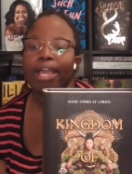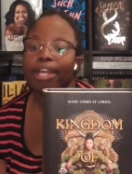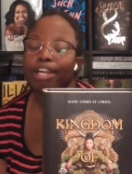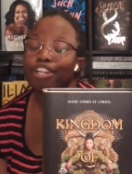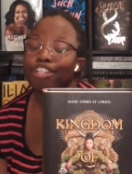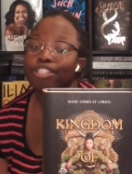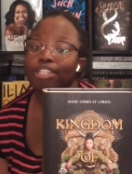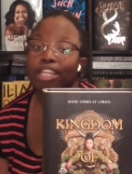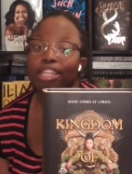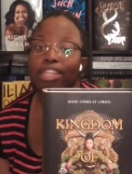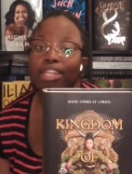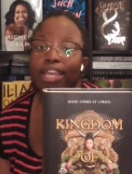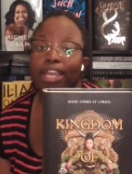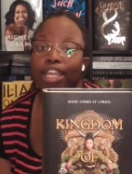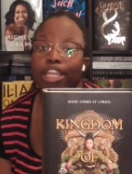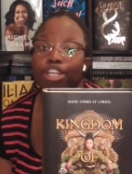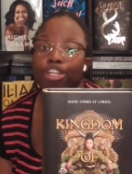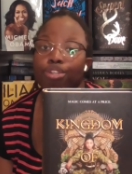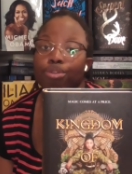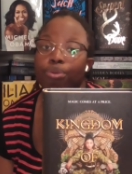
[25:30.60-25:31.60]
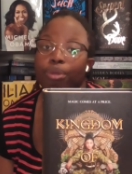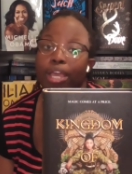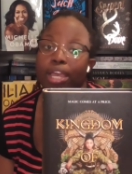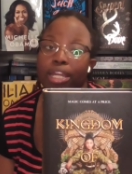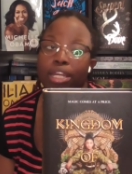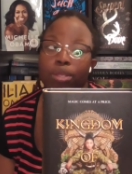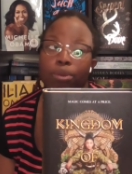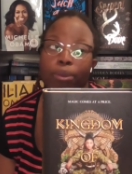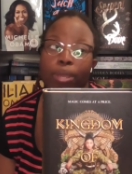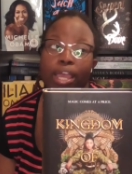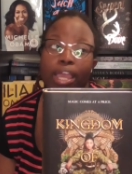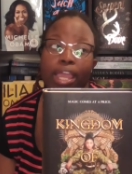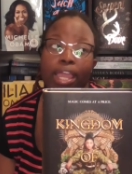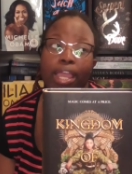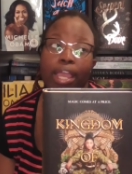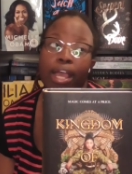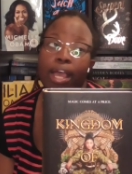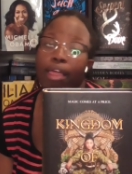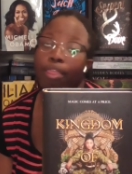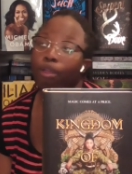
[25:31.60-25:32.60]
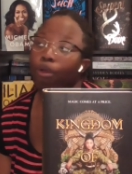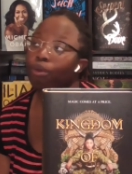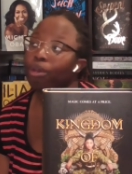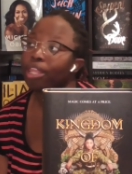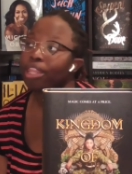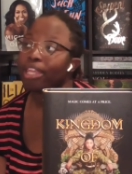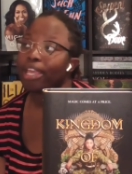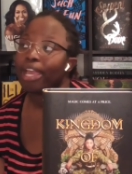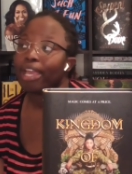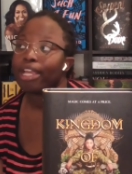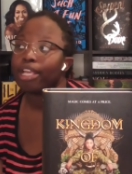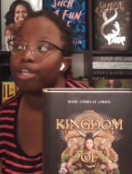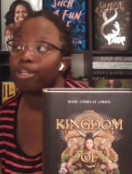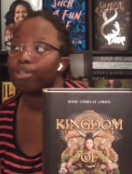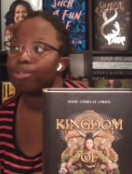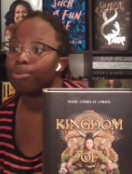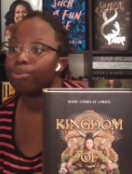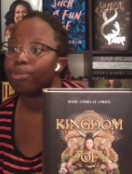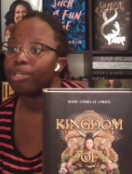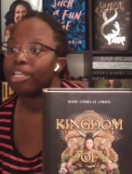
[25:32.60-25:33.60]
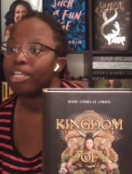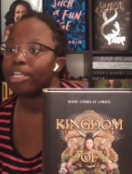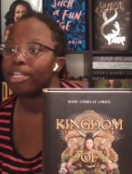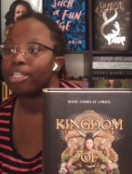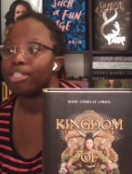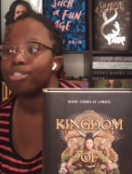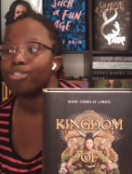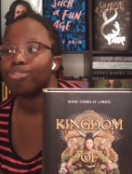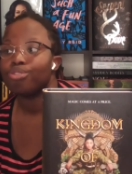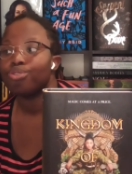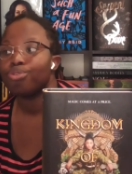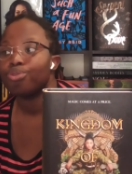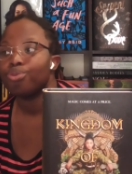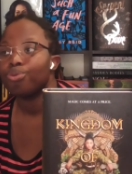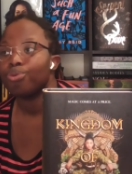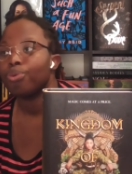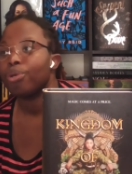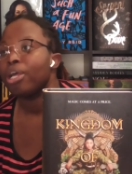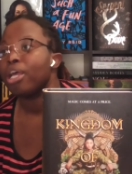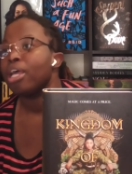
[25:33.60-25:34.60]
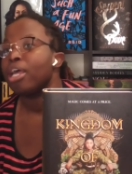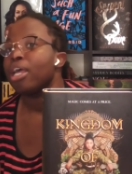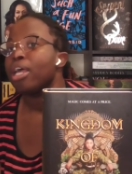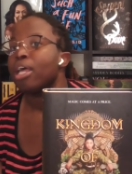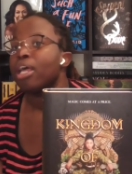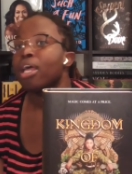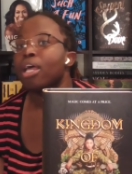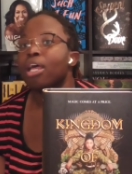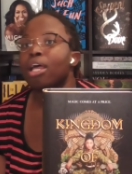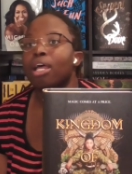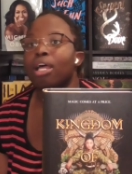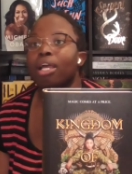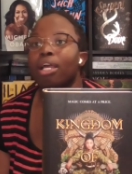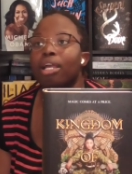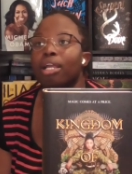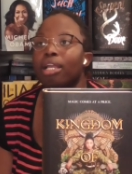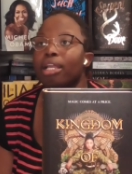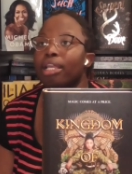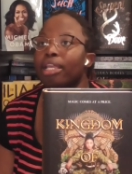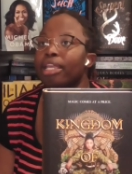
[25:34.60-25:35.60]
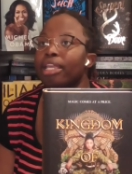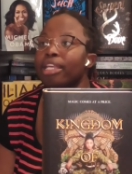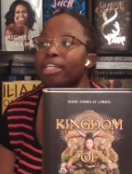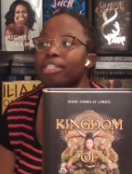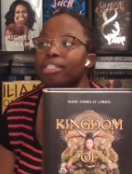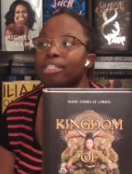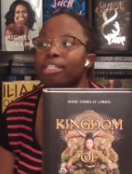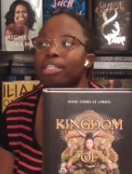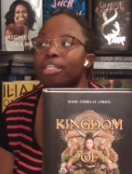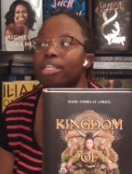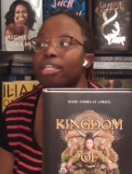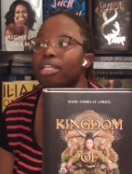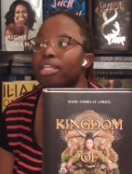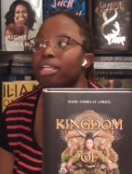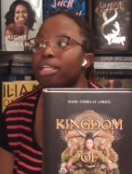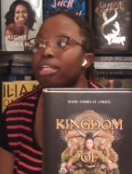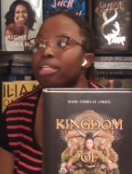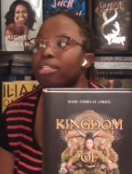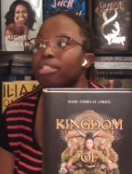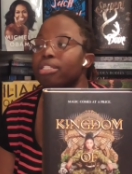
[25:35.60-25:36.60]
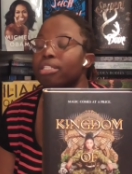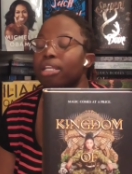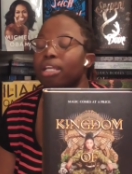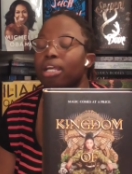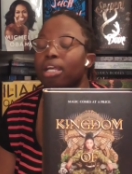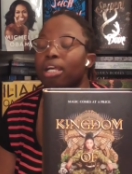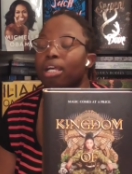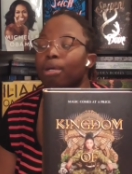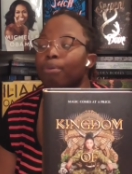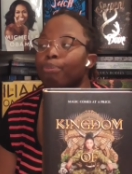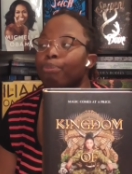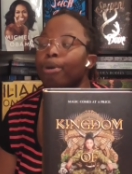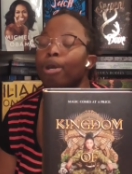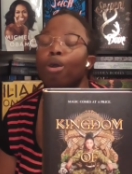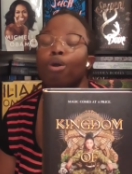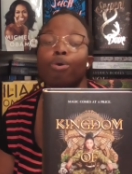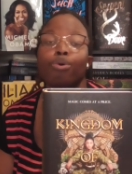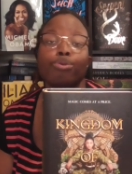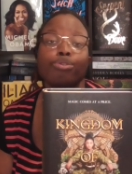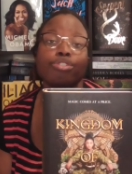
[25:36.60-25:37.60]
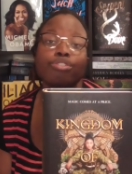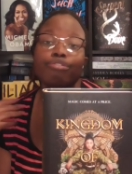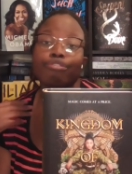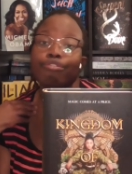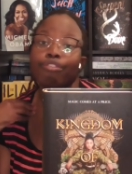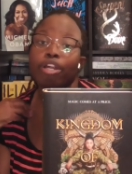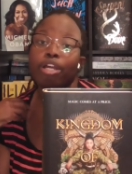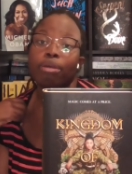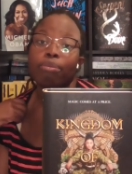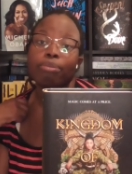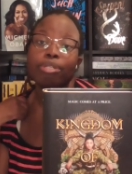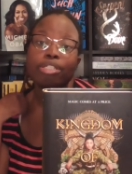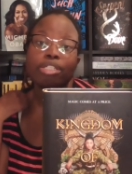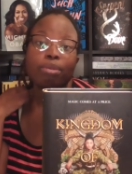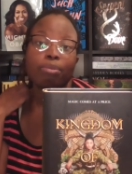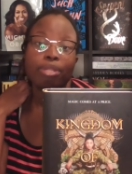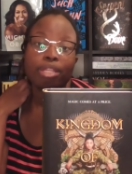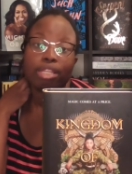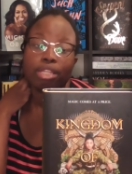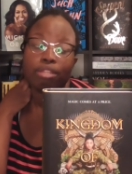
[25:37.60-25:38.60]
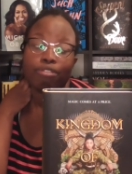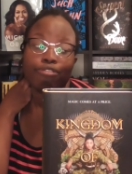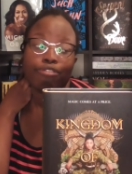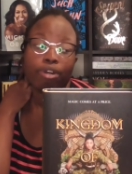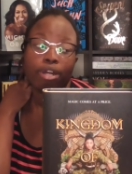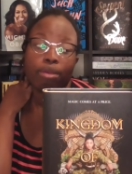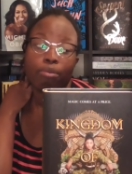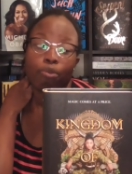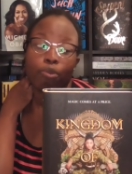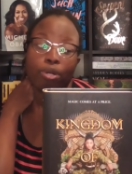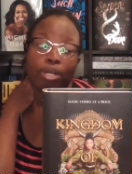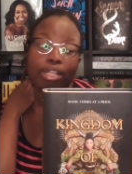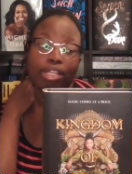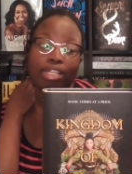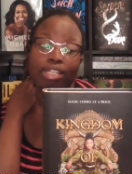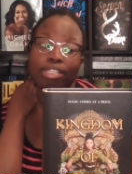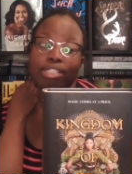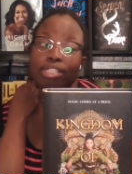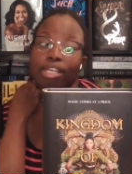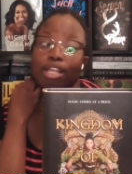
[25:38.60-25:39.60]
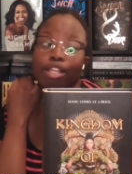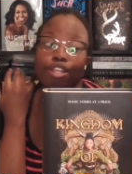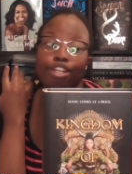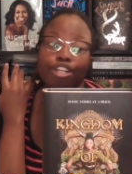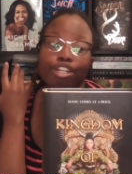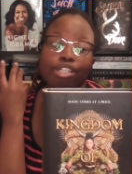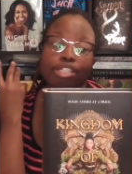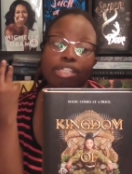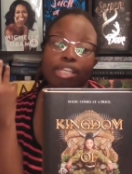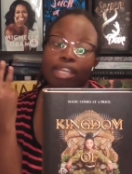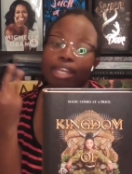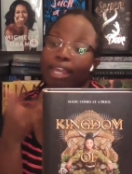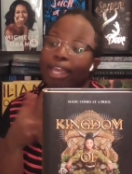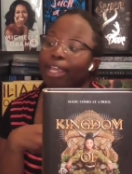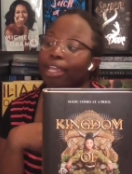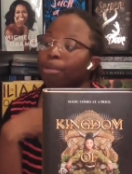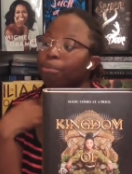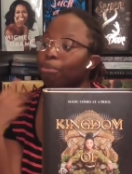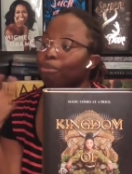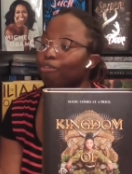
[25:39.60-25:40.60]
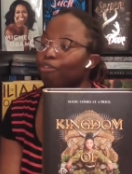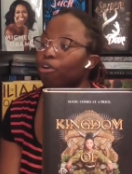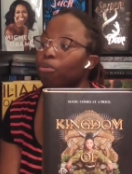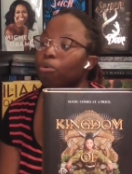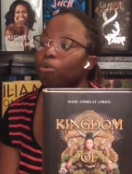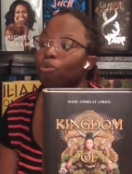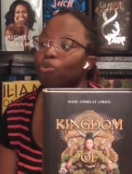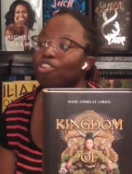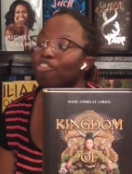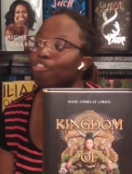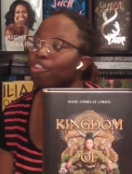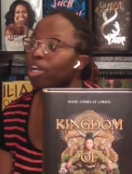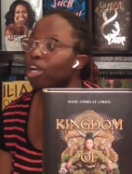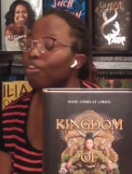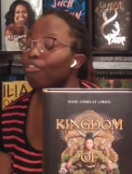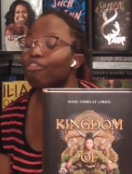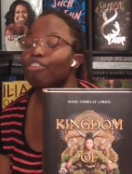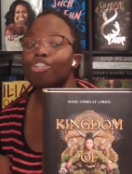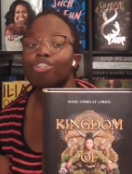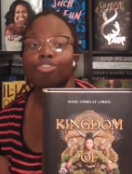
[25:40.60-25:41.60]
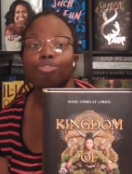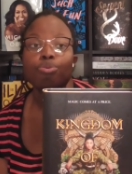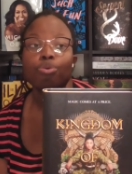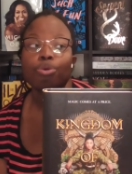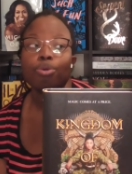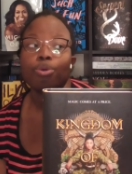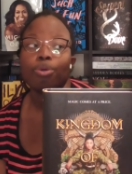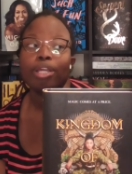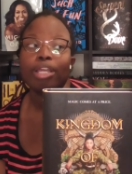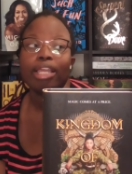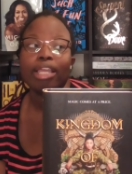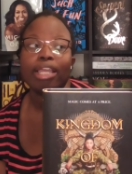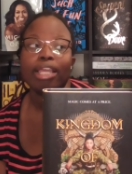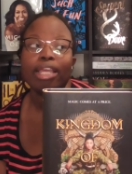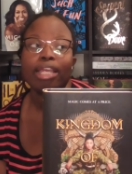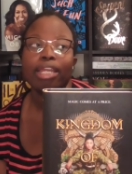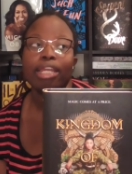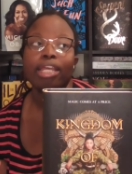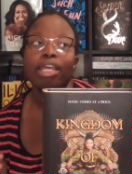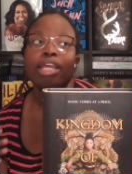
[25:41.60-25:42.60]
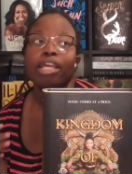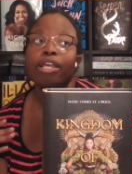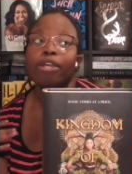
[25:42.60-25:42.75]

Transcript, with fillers: There's nothing I can do anyway. The only thing I can do is to get these uh, bones from some of, from one of these sellers, and I can perform a, a ritual and